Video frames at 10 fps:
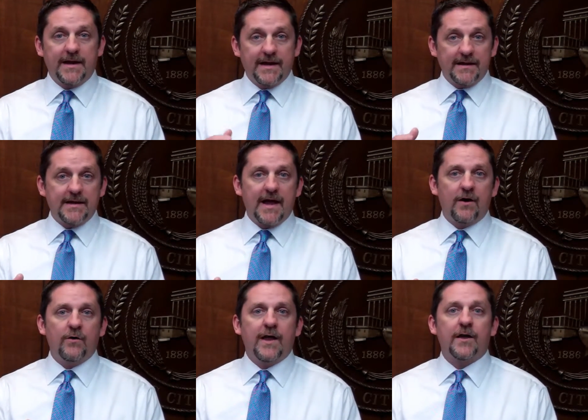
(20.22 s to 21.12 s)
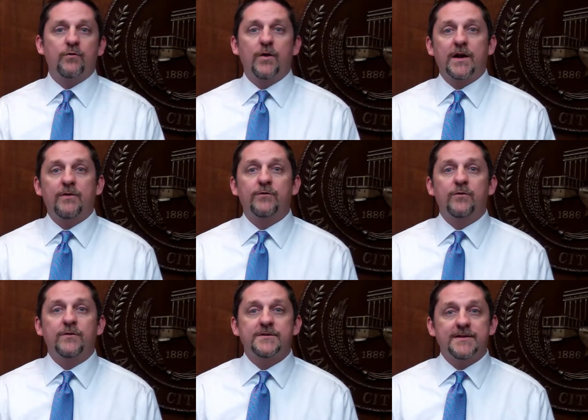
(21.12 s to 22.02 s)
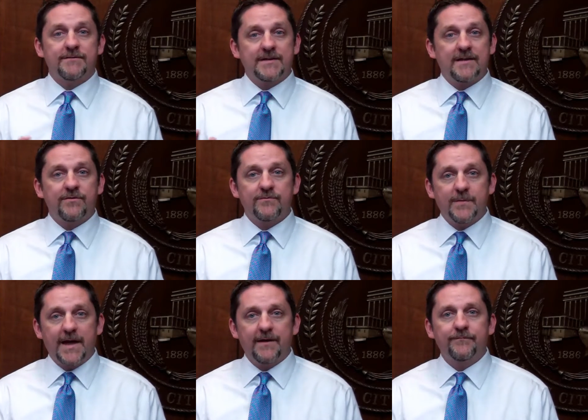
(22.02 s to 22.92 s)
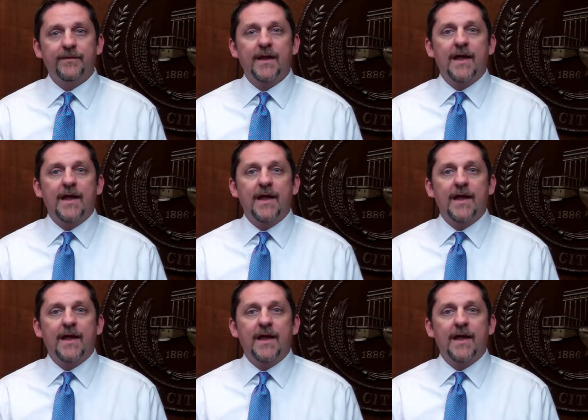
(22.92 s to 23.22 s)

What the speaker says: beginning now and running through the 17th of May.